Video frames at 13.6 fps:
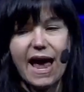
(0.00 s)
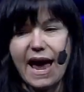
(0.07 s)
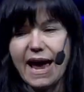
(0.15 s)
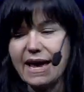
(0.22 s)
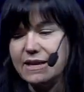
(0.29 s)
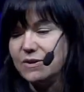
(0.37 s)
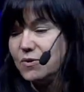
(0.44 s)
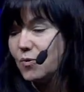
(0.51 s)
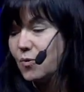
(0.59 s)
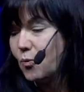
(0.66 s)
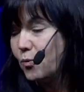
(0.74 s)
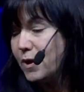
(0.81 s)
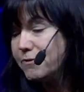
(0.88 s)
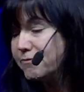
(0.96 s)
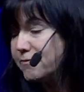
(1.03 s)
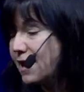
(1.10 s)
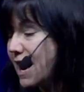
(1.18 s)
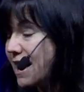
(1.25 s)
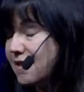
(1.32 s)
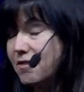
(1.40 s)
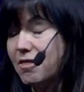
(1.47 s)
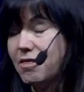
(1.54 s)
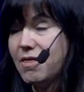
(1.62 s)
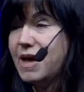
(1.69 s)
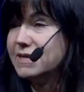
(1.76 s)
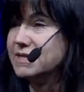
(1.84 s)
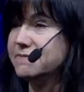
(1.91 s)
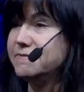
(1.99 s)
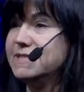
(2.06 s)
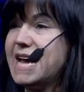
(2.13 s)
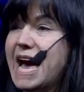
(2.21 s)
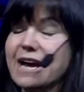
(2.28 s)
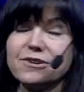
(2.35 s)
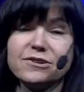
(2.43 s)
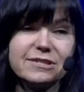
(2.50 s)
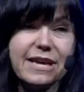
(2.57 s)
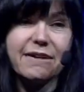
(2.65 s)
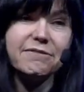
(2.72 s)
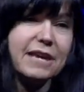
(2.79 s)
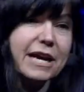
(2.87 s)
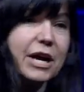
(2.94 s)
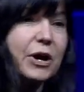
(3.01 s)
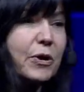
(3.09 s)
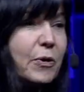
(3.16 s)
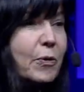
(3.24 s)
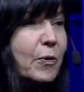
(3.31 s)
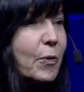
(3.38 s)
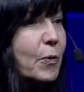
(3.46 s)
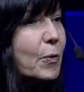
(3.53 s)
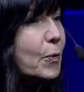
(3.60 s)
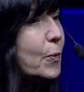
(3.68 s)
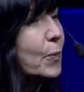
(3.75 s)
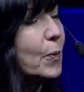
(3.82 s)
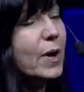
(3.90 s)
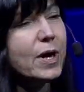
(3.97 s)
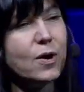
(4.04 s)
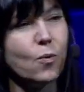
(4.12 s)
And we've got lots of attackers out there who